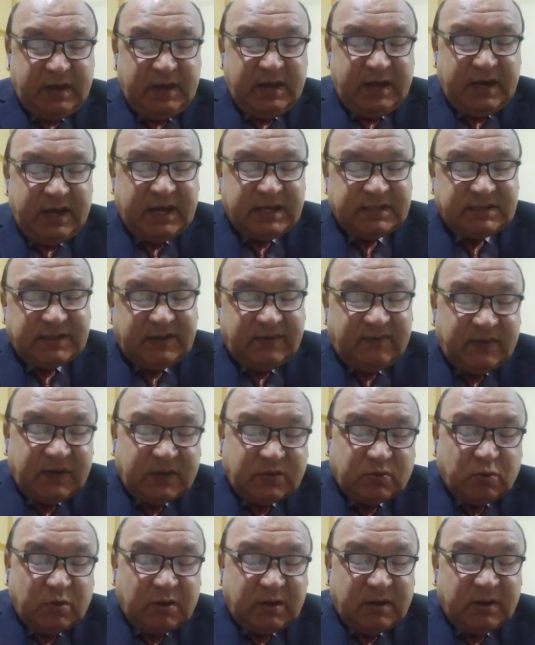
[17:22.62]
as if
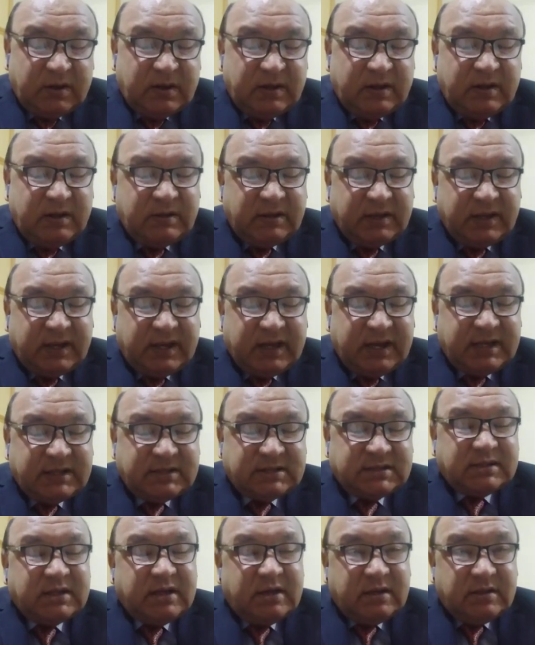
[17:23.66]
it were the
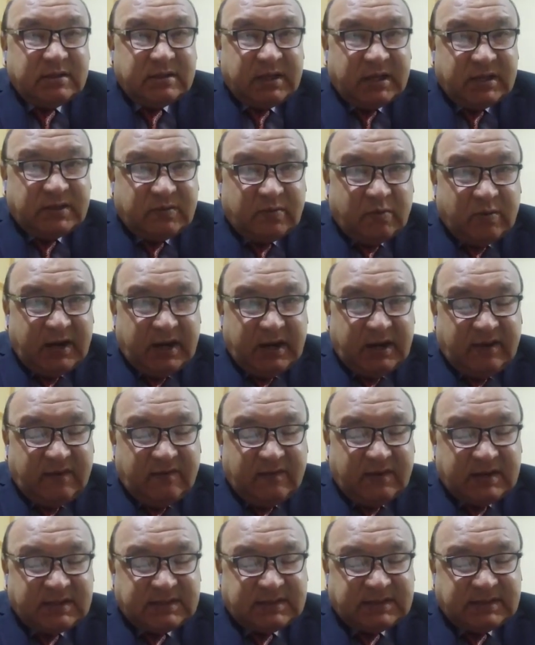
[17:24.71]
case that
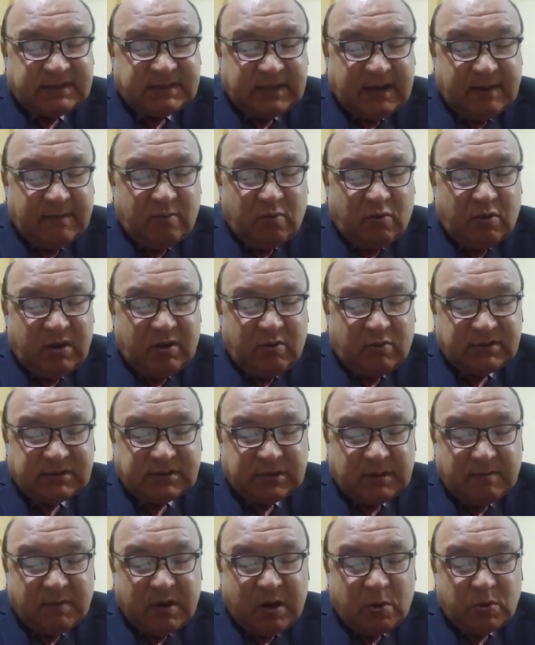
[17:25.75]
whenever someone was
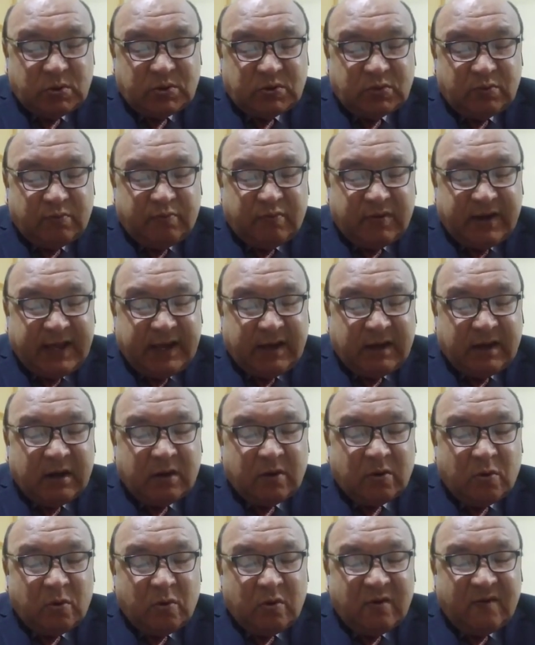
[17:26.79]
about to break a
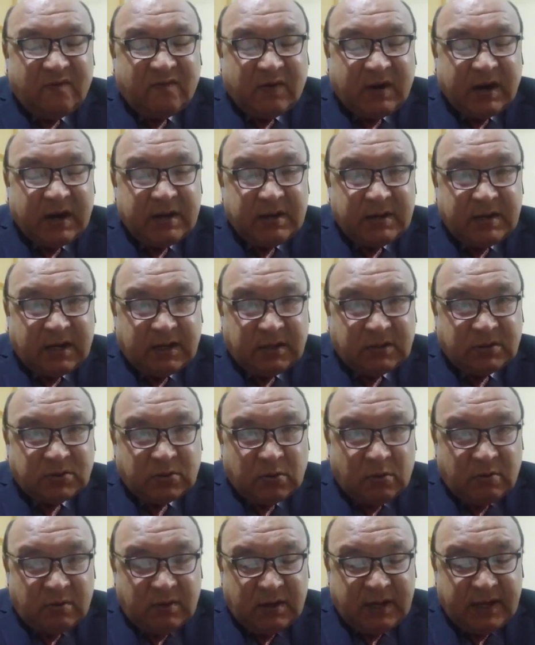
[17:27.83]
rule of conduct
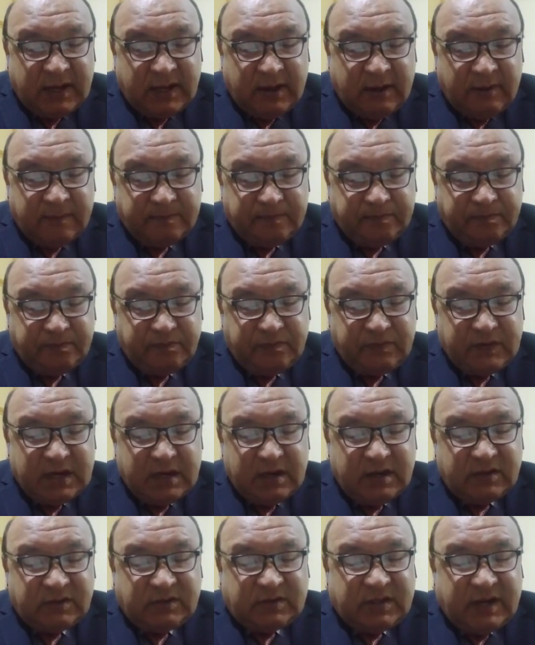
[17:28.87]
only,
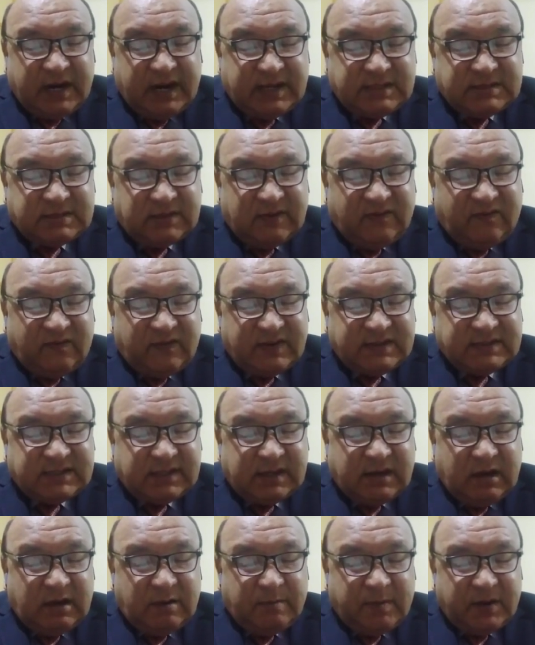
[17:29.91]
threats of
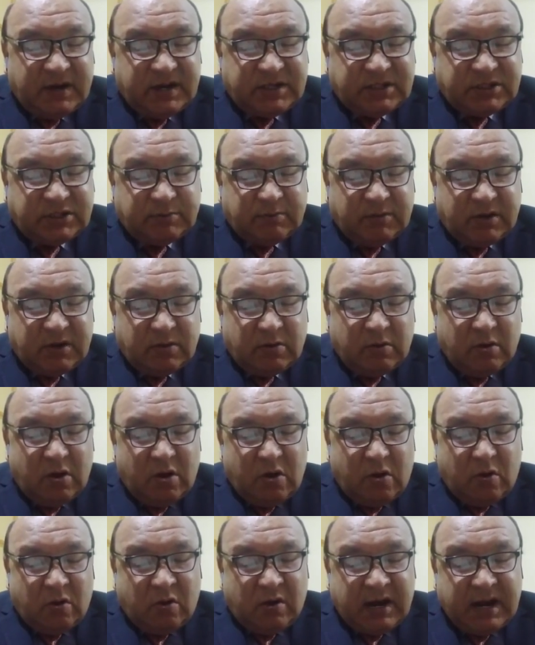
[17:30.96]
physical punishment
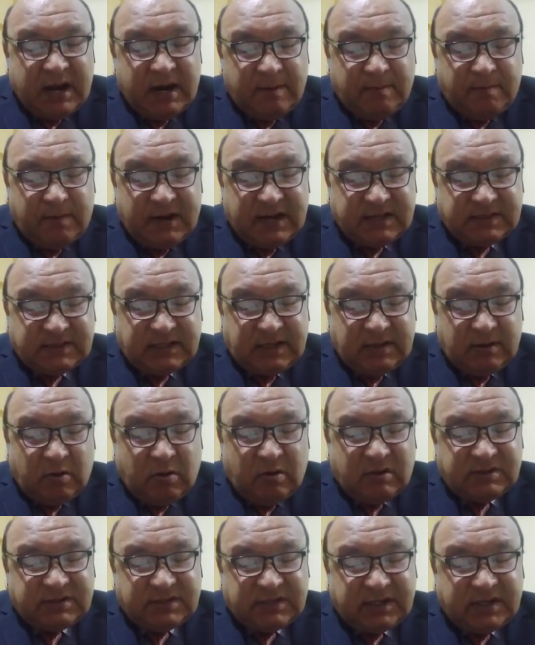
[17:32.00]
or unpleasant
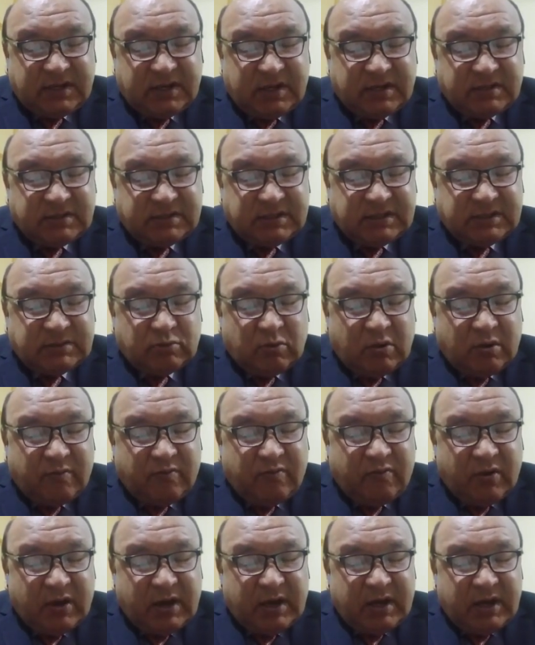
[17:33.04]
consequences were
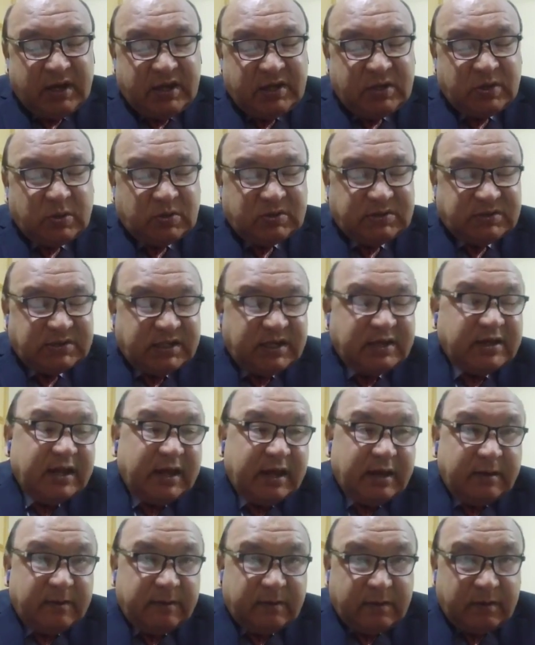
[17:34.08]
used
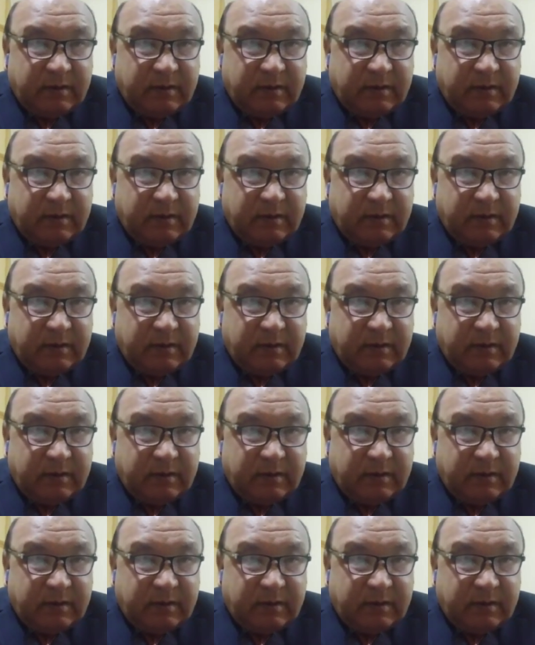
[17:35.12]
in